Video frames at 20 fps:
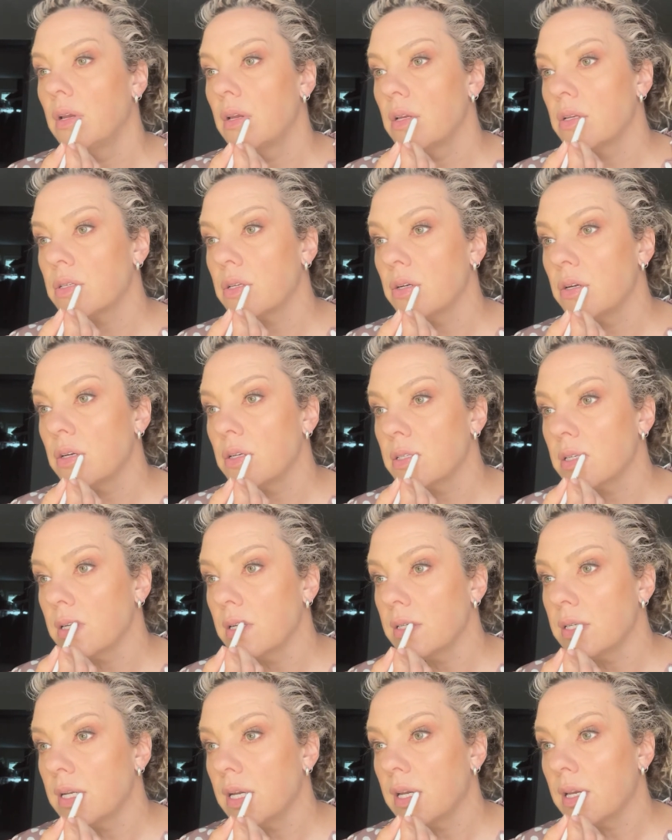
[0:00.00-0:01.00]
So you're just
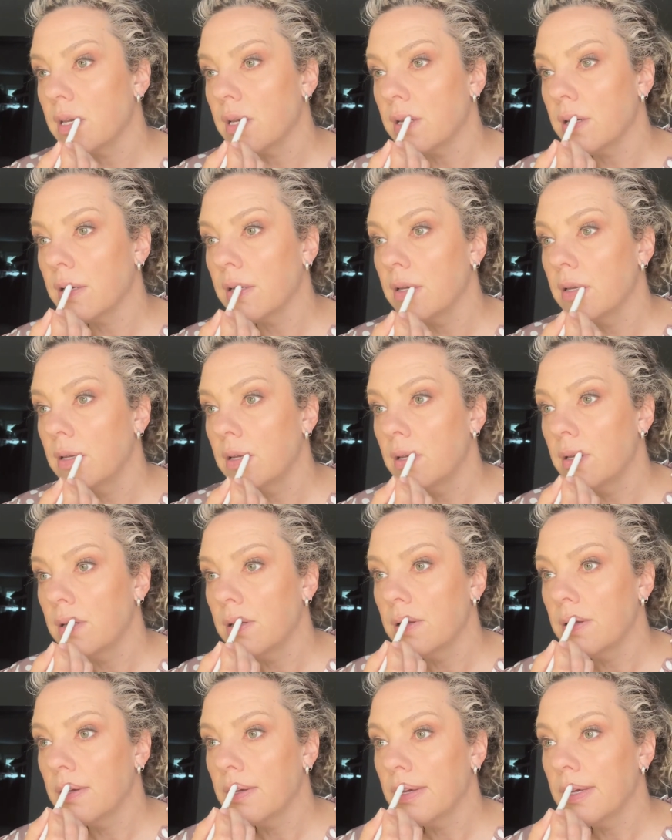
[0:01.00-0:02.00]
gonna take it
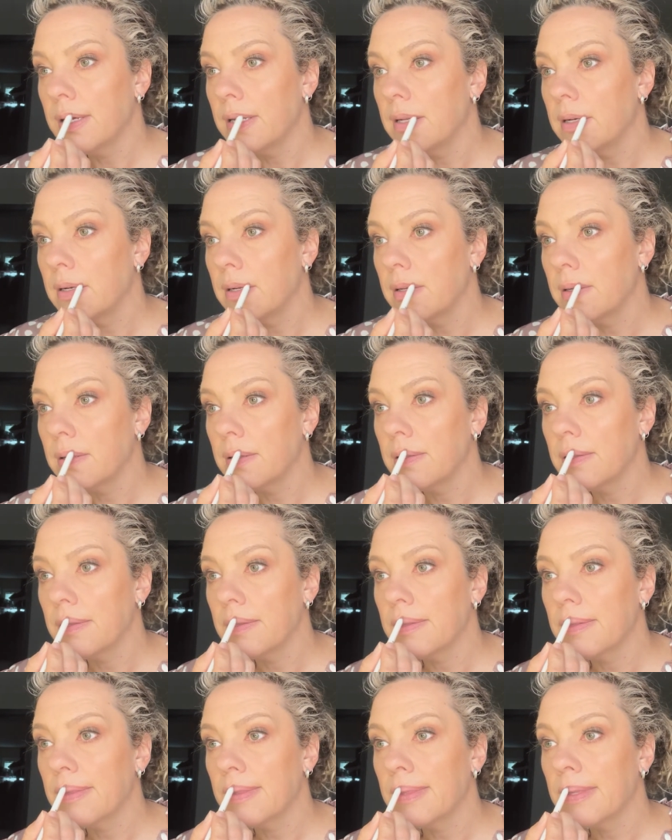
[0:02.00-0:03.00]
and
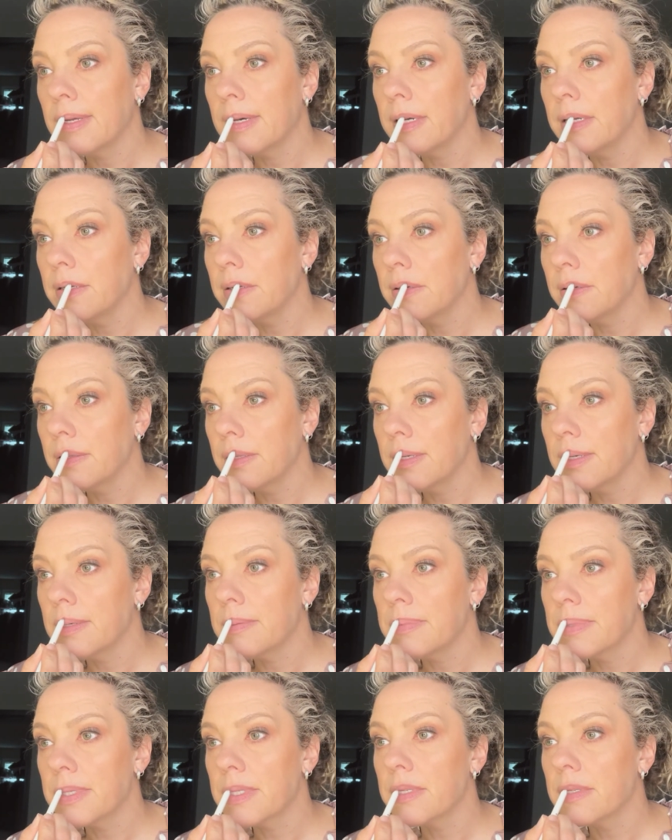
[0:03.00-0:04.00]
line your
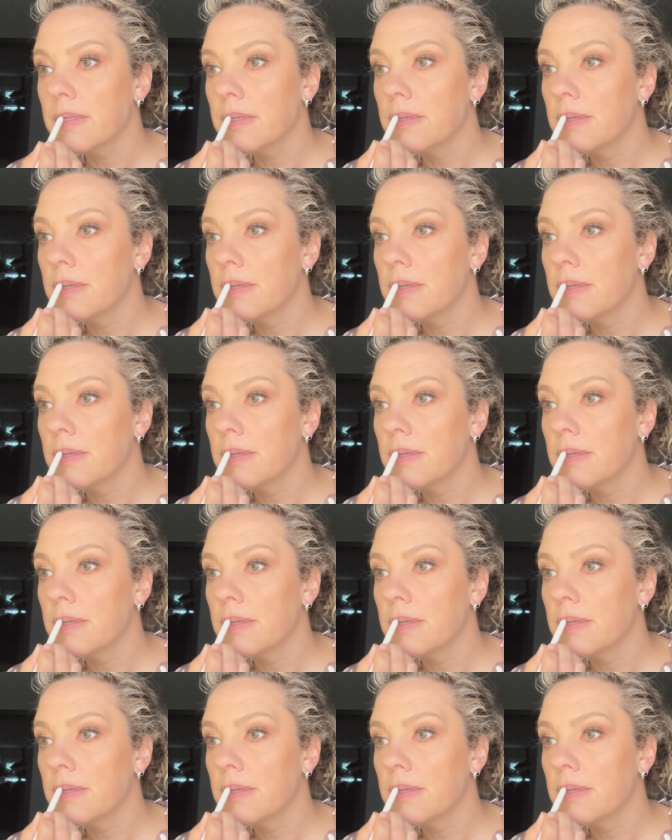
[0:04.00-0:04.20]
lips,